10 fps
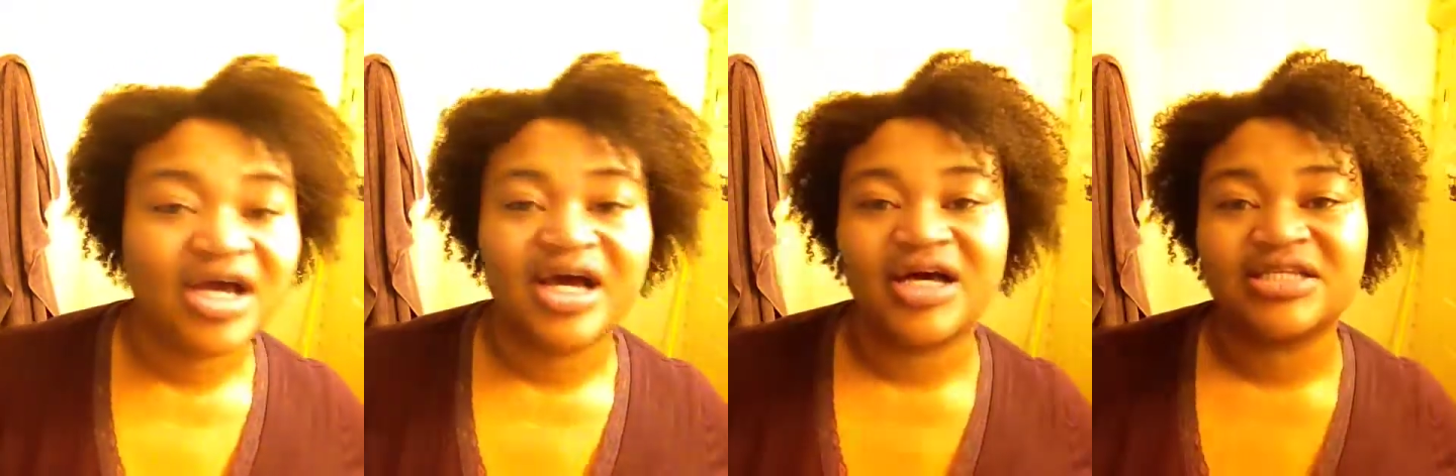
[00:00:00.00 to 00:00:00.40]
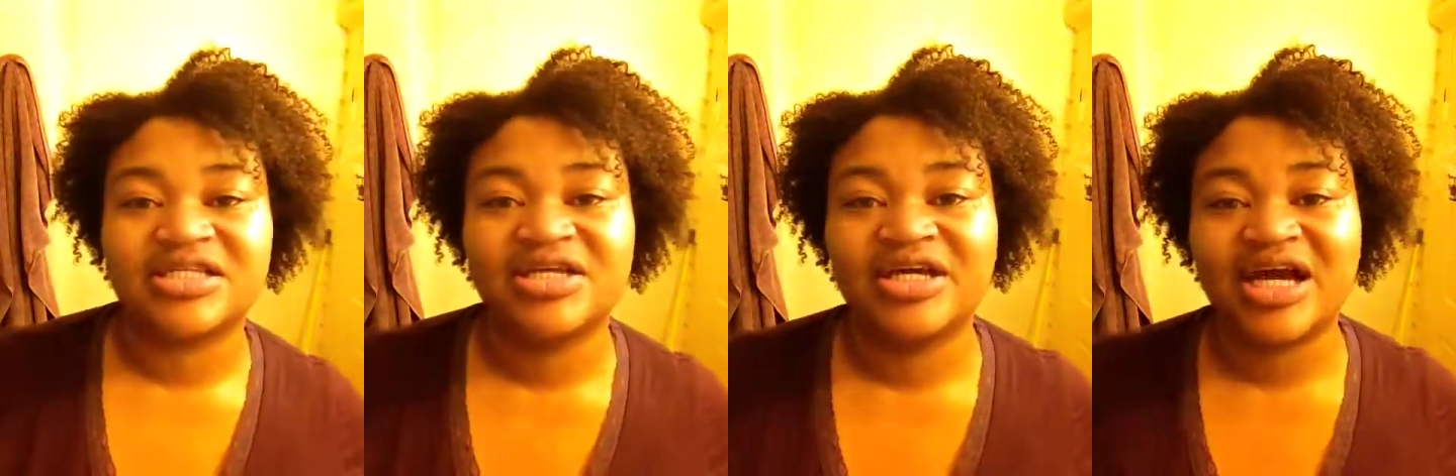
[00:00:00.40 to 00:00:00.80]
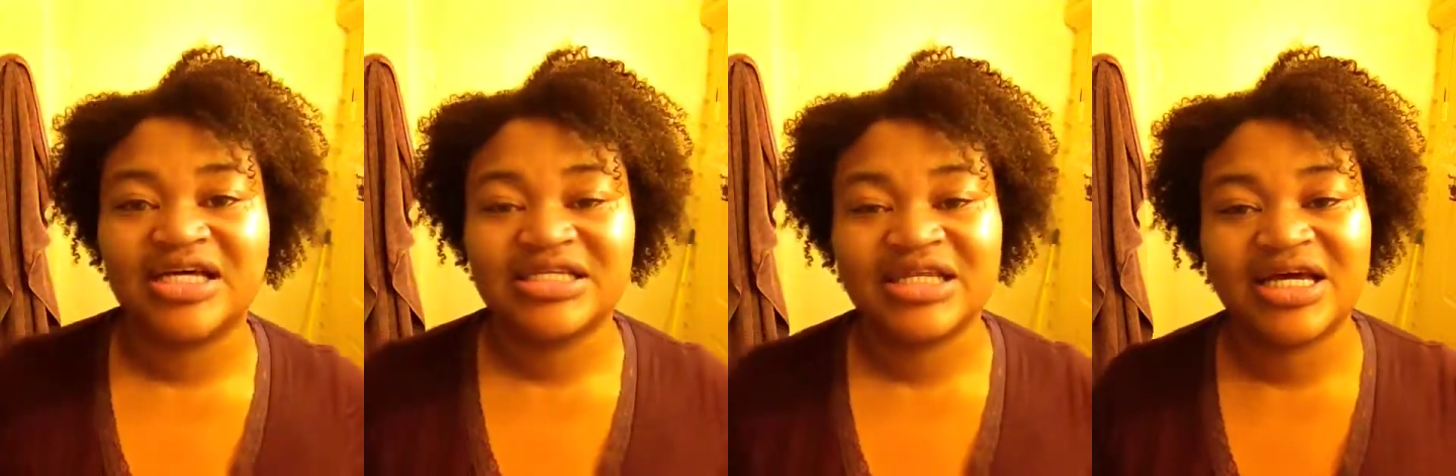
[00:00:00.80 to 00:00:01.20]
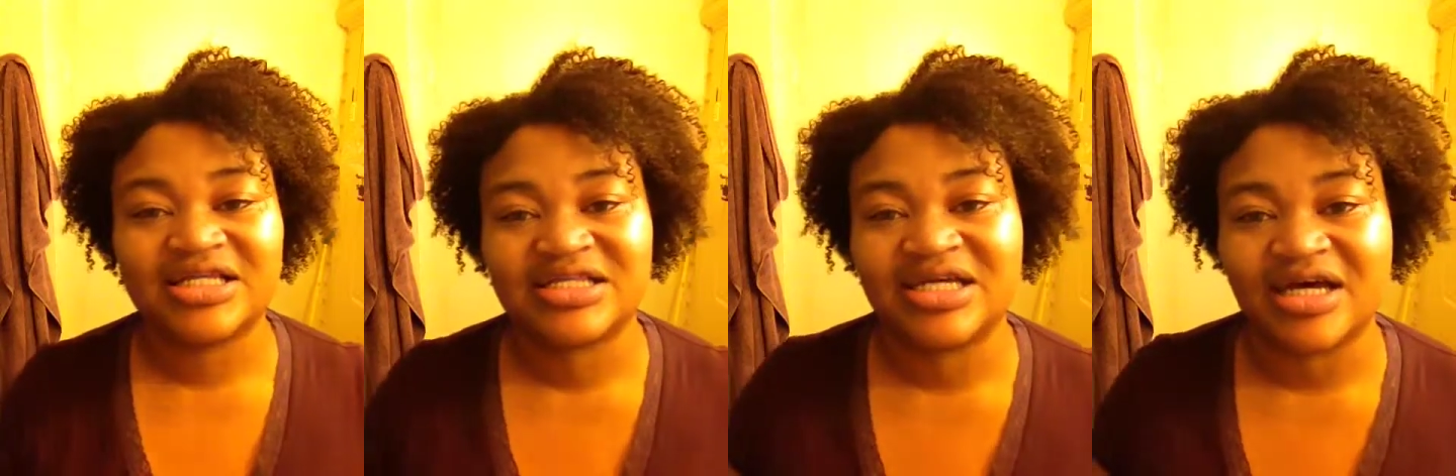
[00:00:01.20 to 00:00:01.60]
I'll see you guys
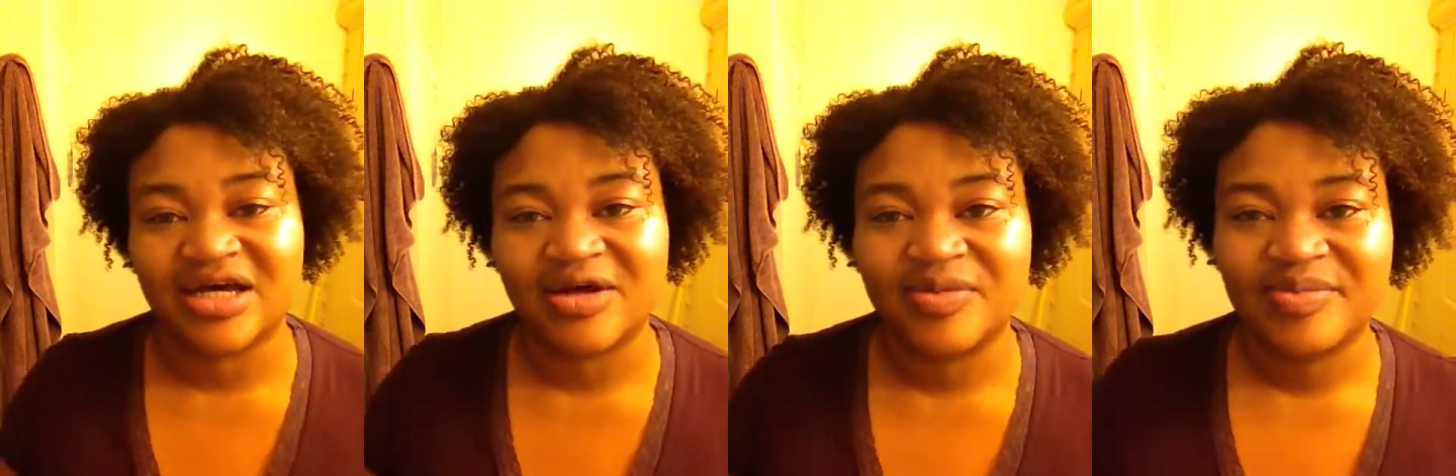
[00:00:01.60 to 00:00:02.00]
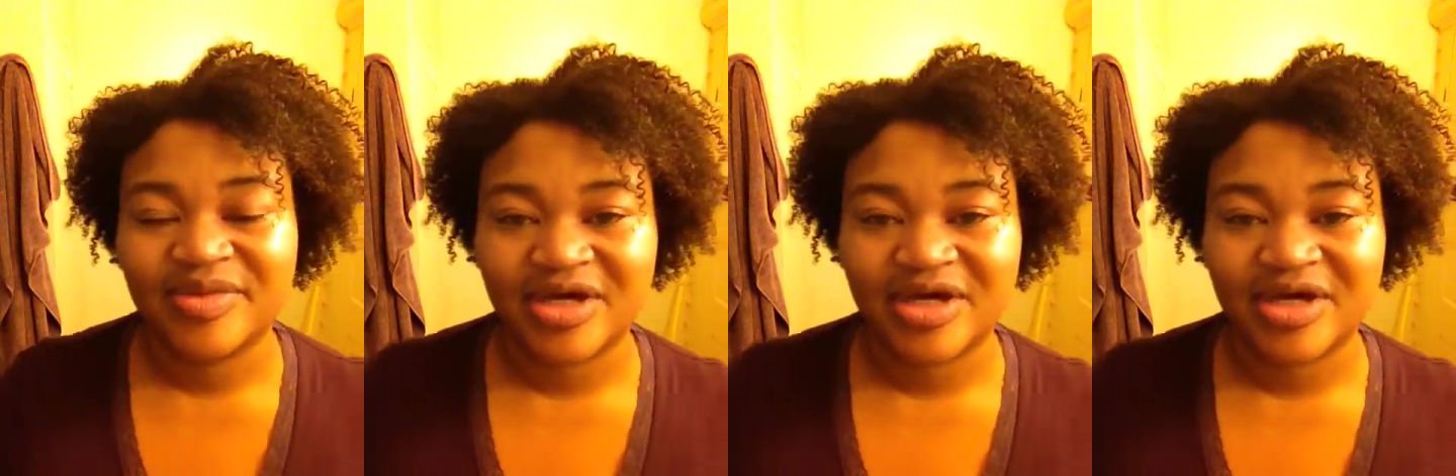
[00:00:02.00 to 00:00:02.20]
next time.